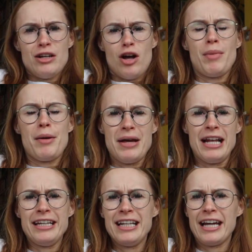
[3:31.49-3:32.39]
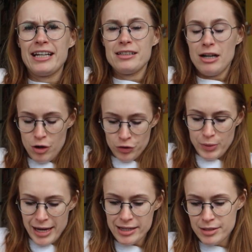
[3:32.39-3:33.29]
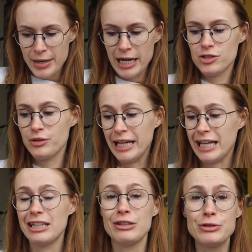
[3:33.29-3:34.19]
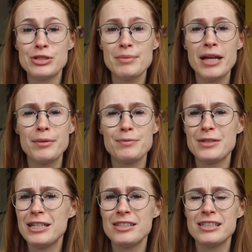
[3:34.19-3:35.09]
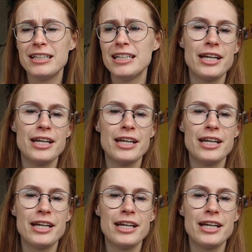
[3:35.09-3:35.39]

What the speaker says: on my belly, like all the way in the back, so I can't lose him that easily.